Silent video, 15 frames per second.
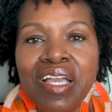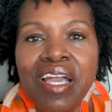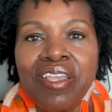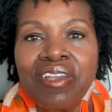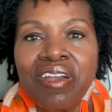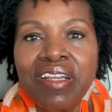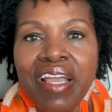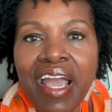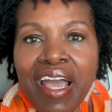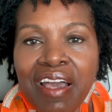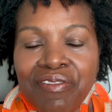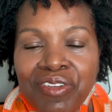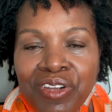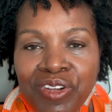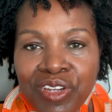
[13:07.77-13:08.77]
And you're gonna
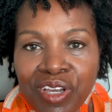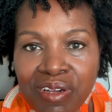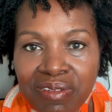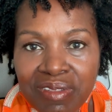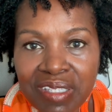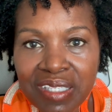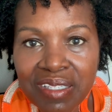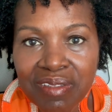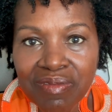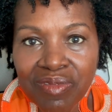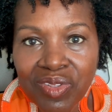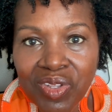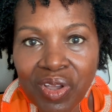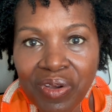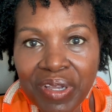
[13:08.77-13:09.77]
have your notes,
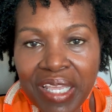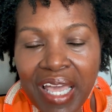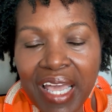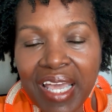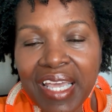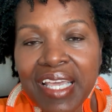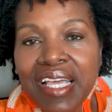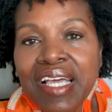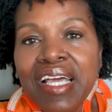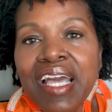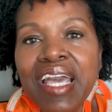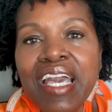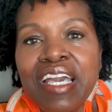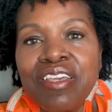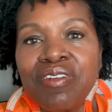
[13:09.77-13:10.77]
okay?
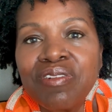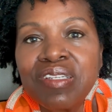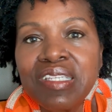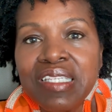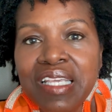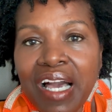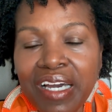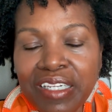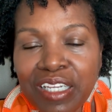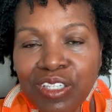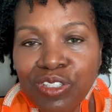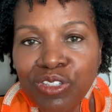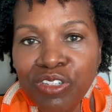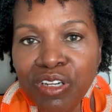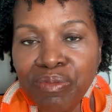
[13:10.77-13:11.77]
And your scouting
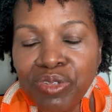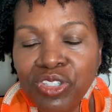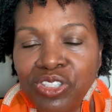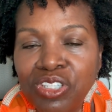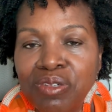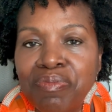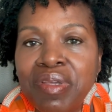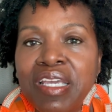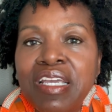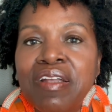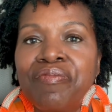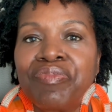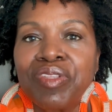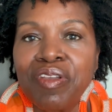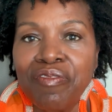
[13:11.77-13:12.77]
trip should
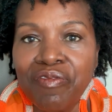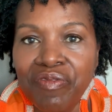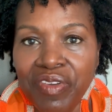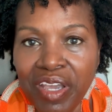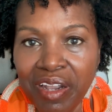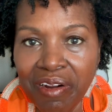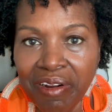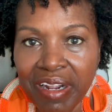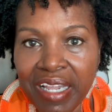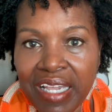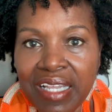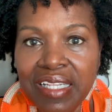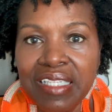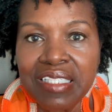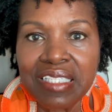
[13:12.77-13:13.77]
be
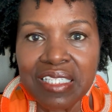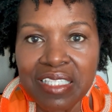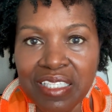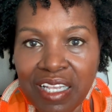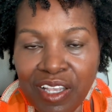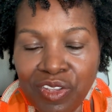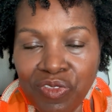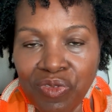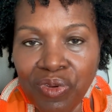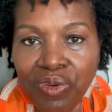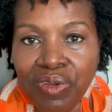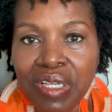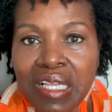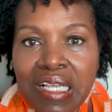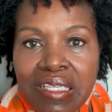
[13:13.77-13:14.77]
very successful.
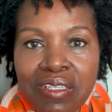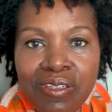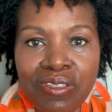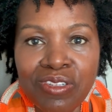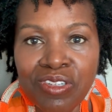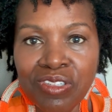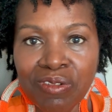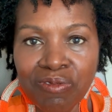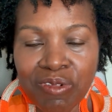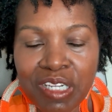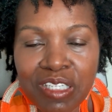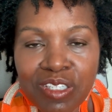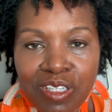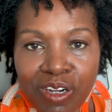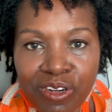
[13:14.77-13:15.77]
So do some
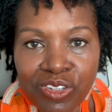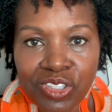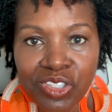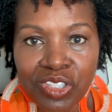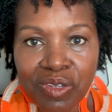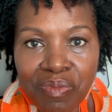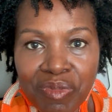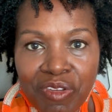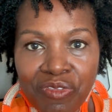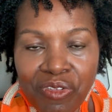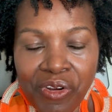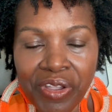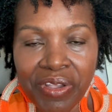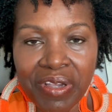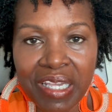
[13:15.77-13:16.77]
research
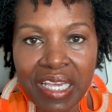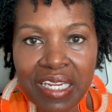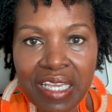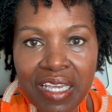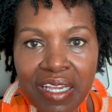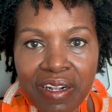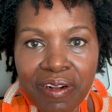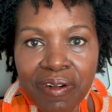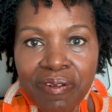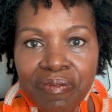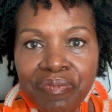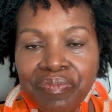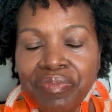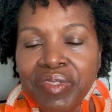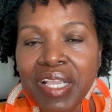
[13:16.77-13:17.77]
before you get here.
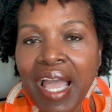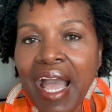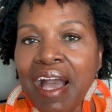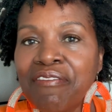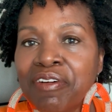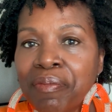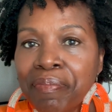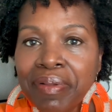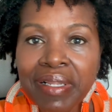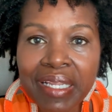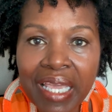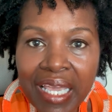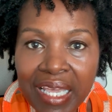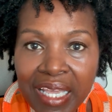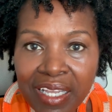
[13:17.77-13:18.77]
Have a
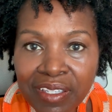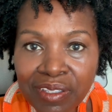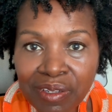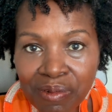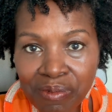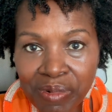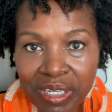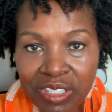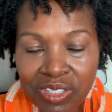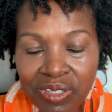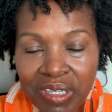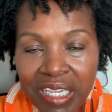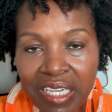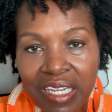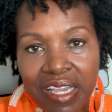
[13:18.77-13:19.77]
plan once you
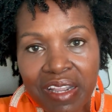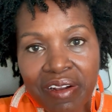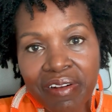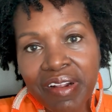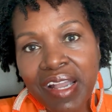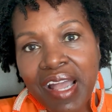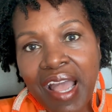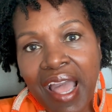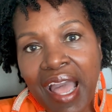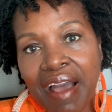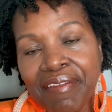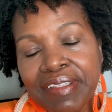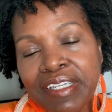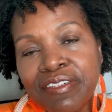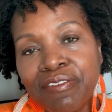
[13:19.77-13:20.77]
get here. Have
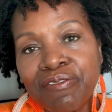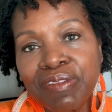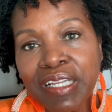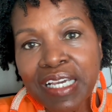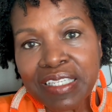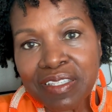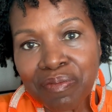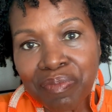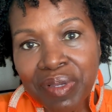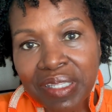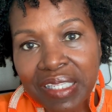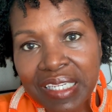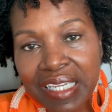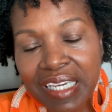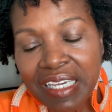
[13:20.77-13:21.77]
a little
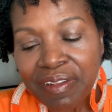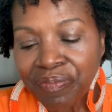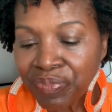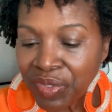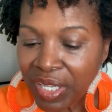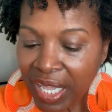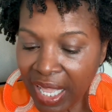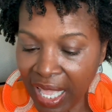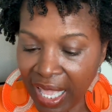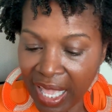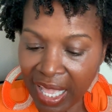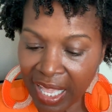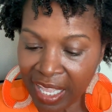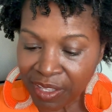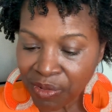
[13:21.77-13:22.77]
flexibility.
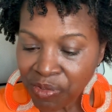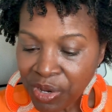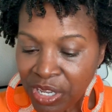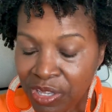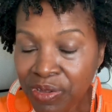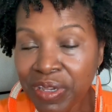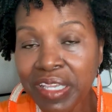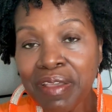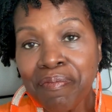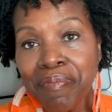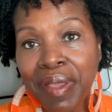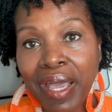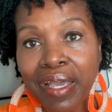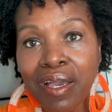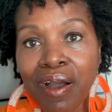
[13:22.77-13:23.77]
And when you get
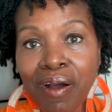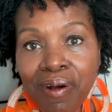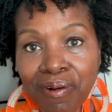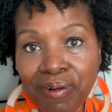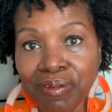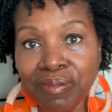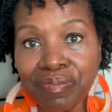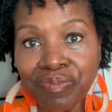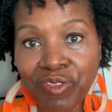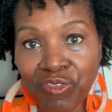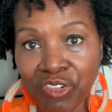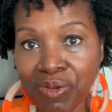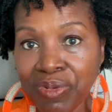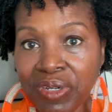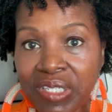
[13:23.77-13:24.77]
back home
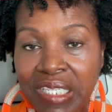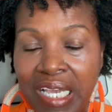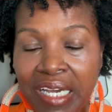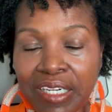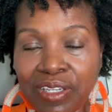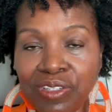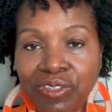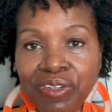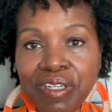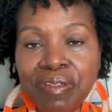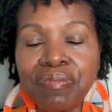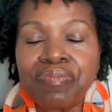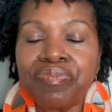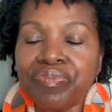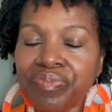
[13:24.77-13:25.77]
from your scouting
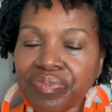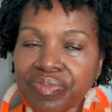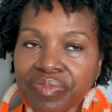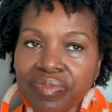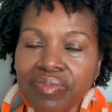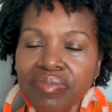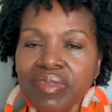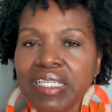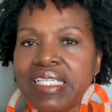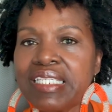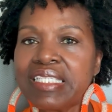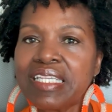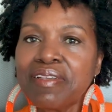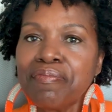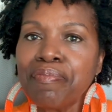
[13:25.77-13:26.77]
trip,
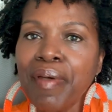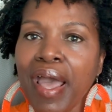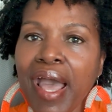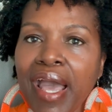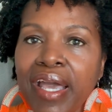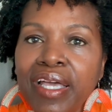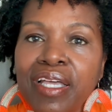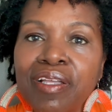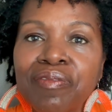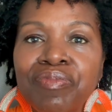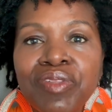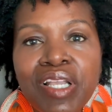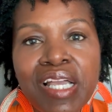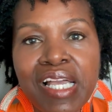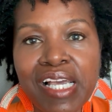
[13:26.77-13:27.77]
sit back,
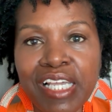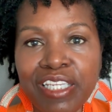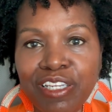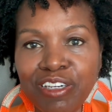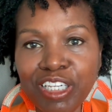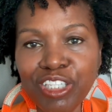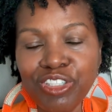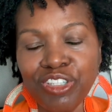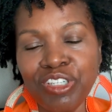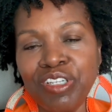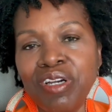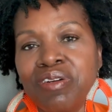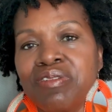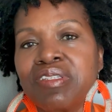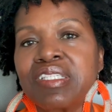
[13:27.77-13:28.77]
look at your
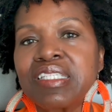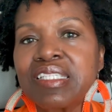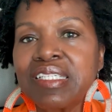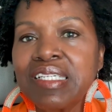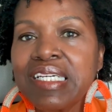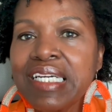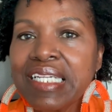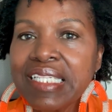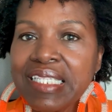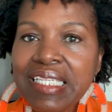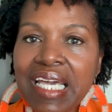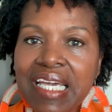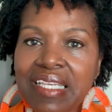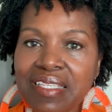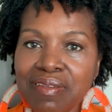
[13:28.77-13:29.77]
notes,
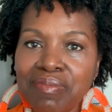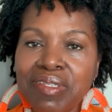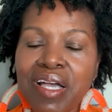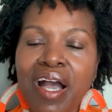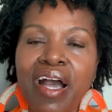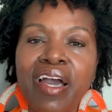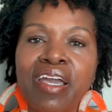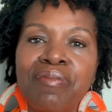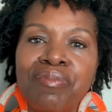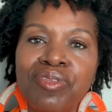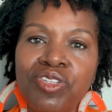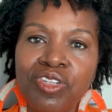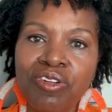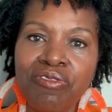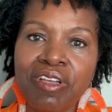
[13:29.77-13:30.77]
take some time
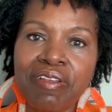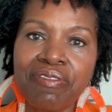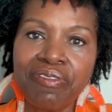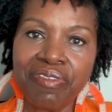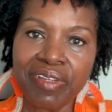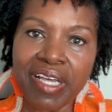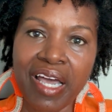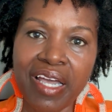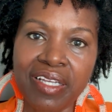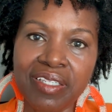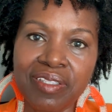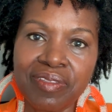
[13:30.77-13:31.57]
to reflect.